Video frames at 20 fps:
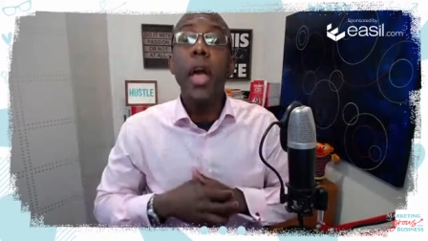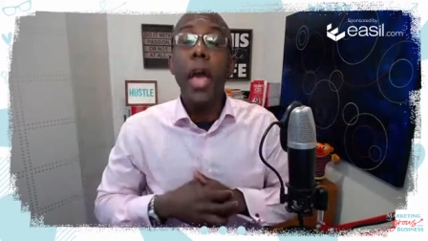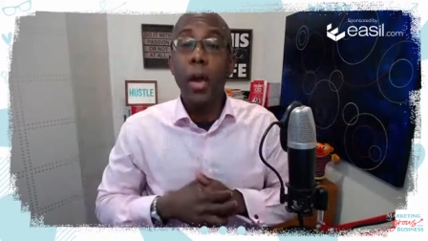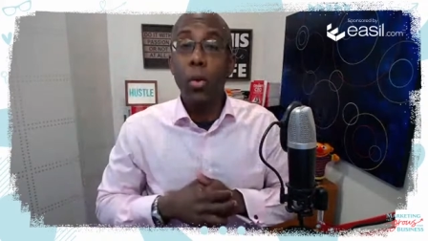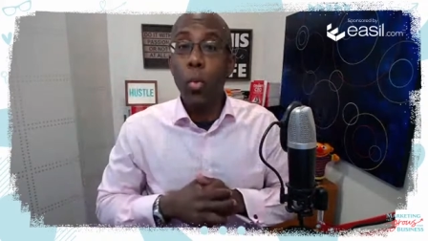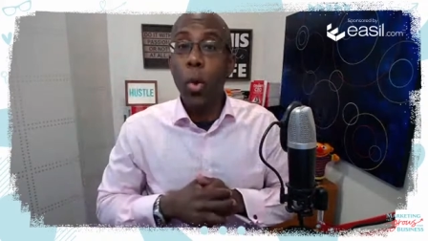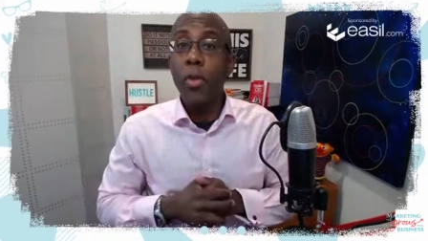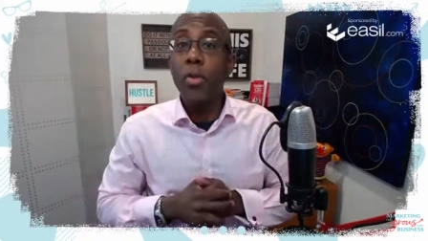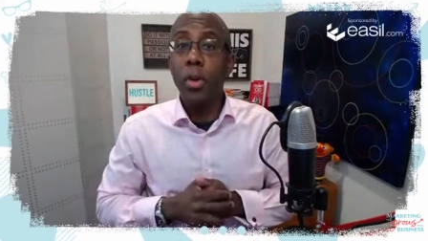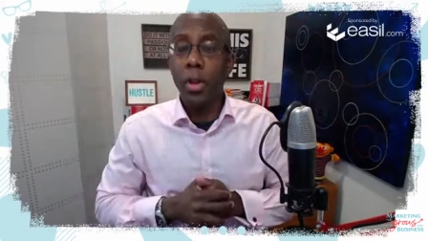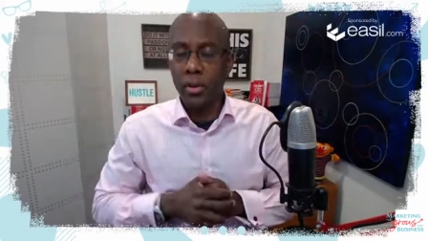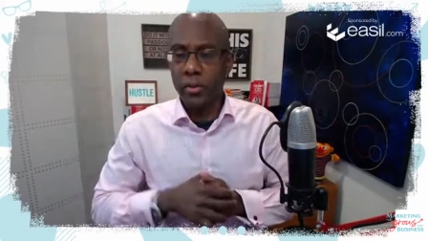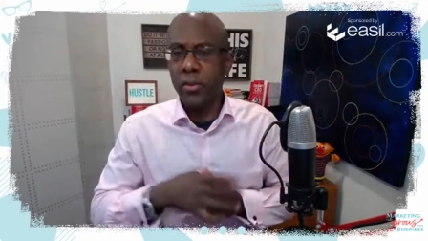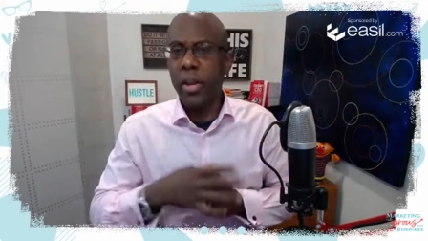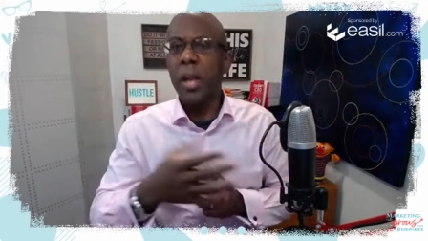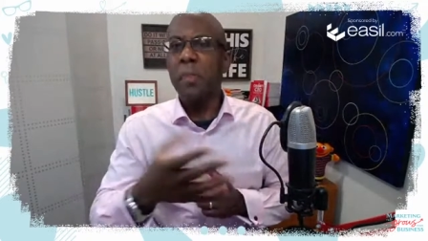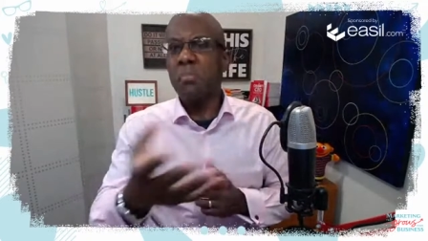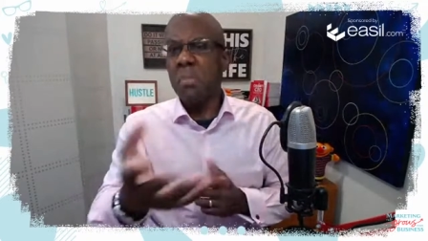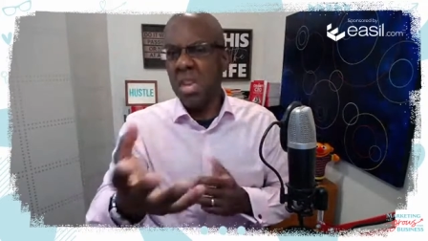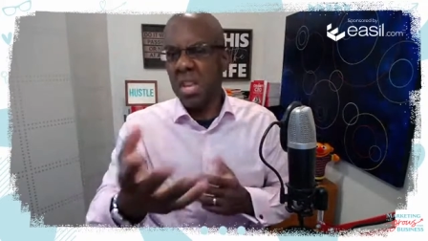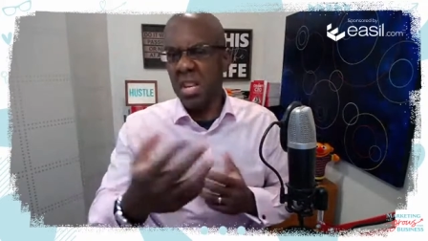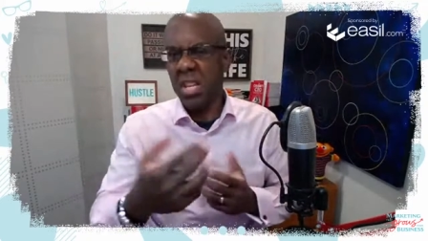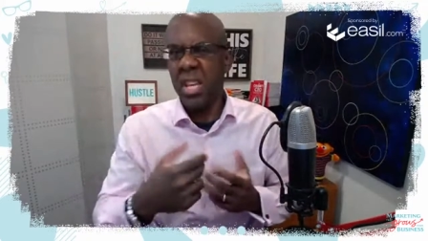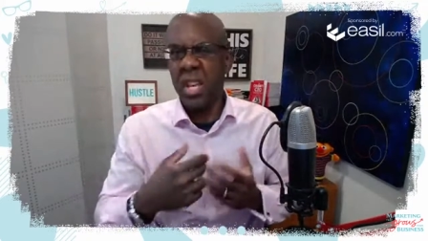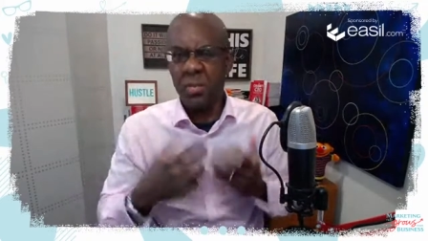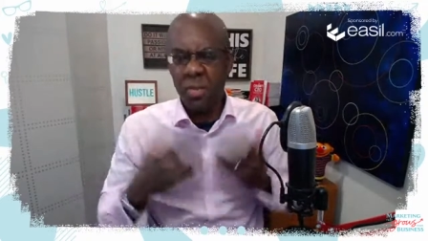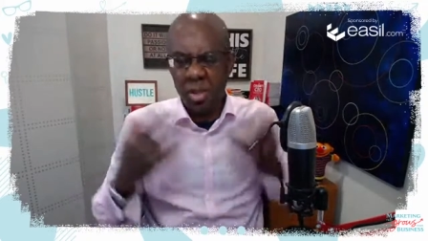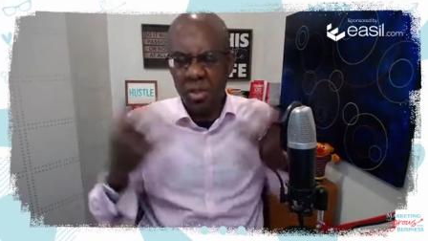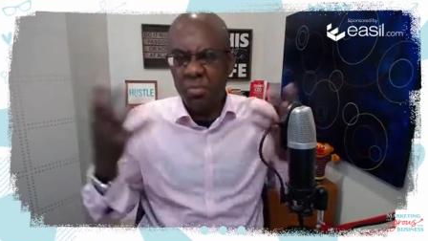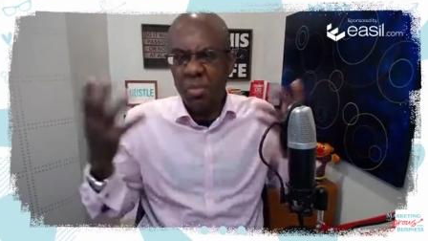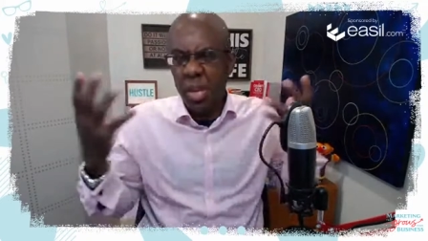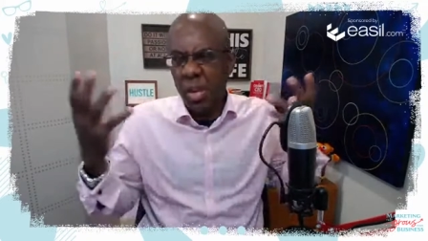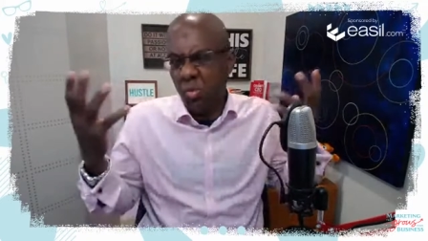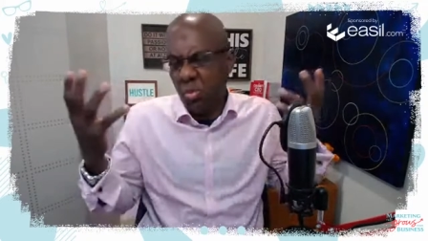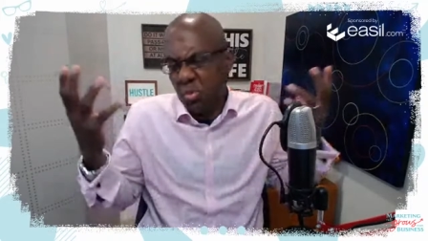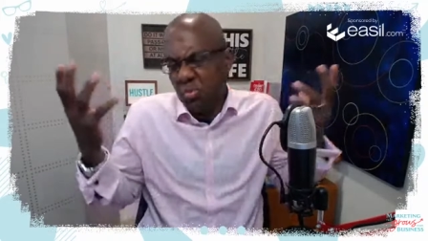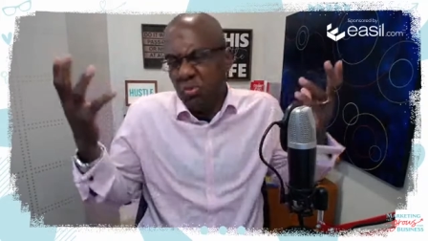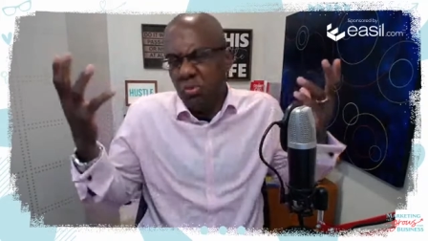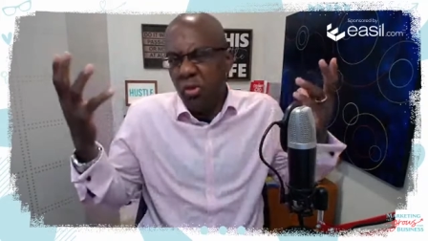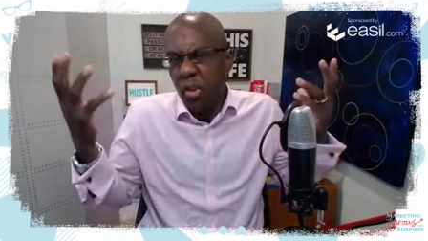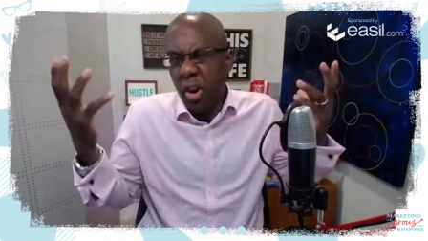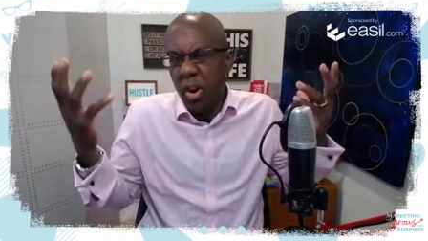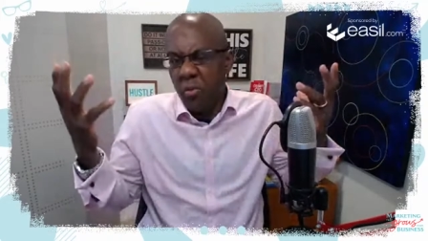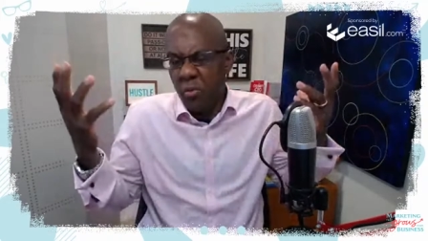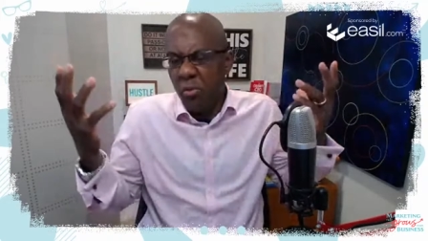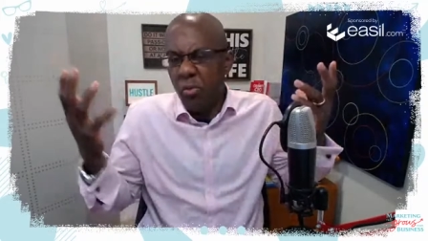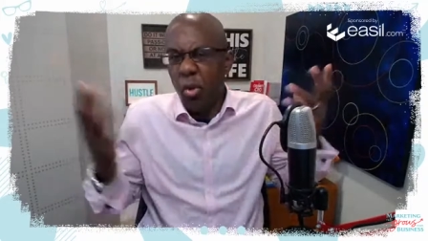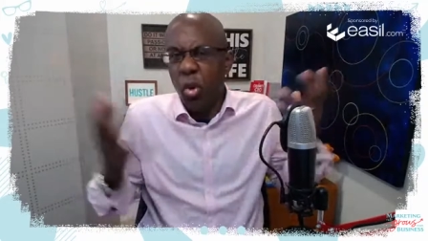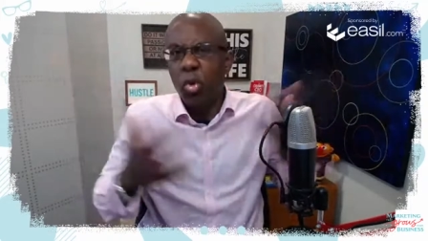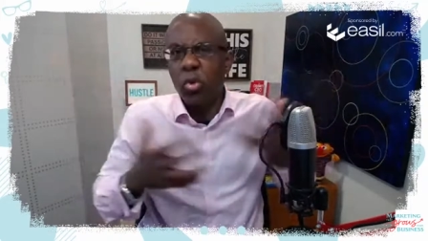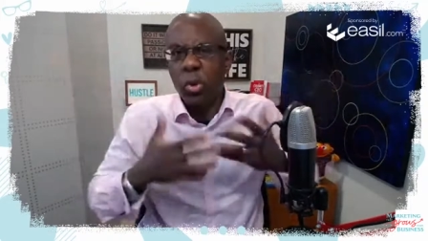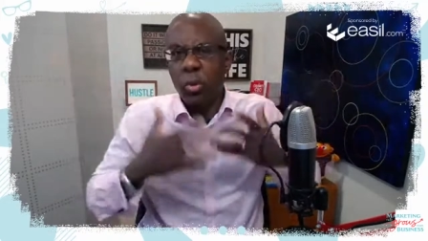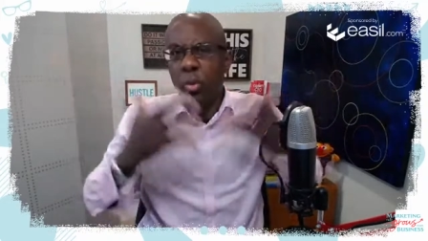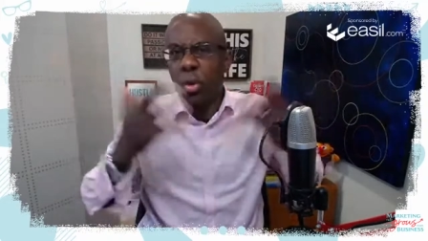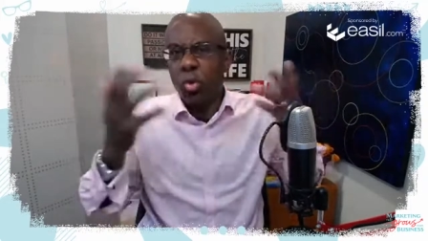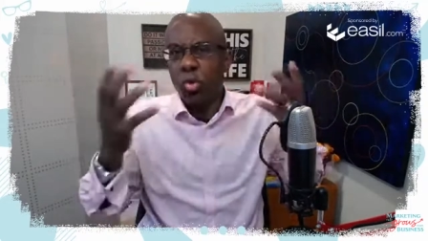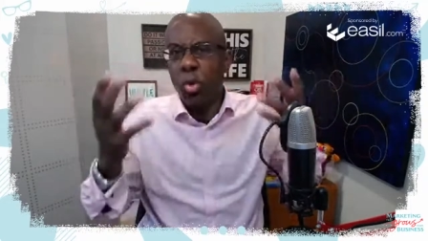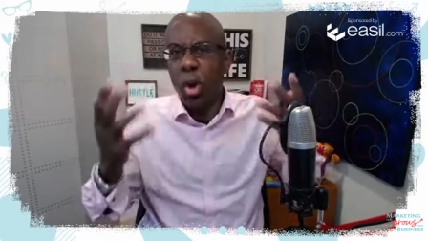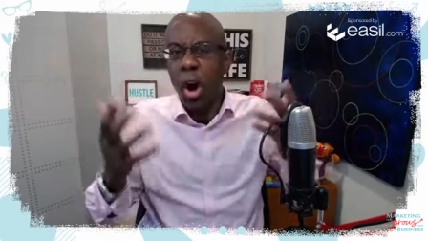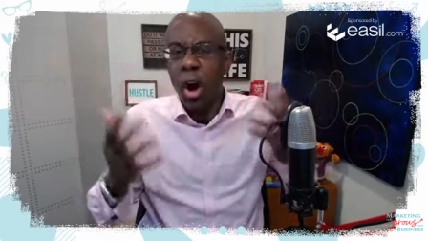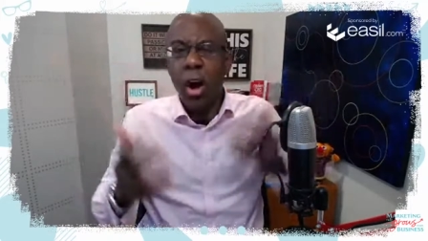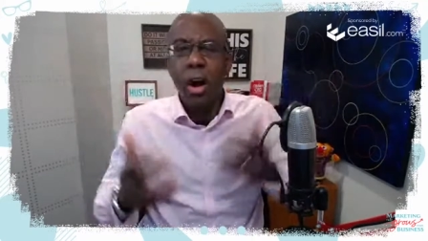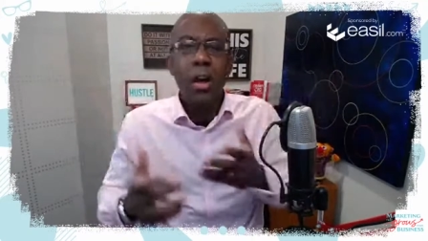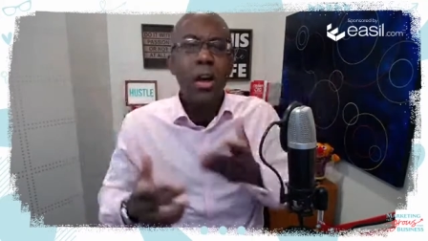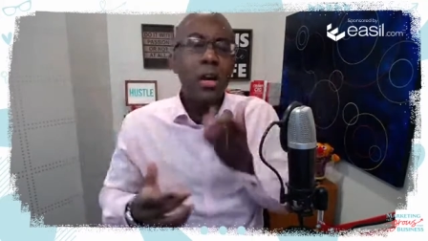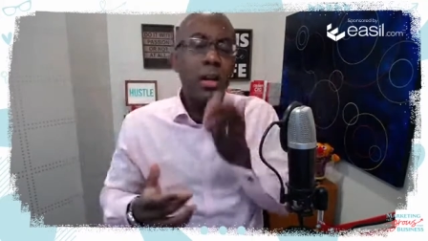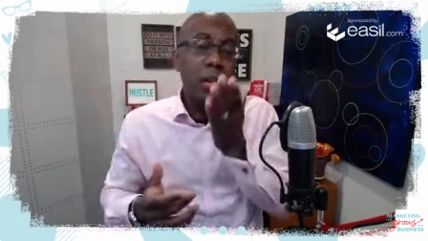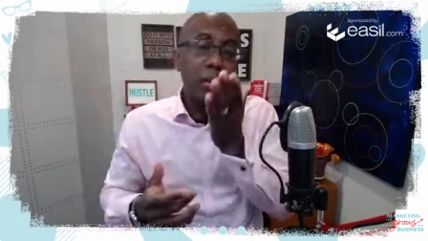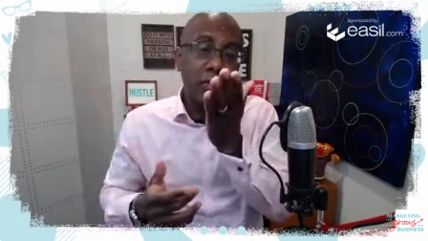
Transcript: And whether, let's take me and Kim, let's be very vulnerable and raw.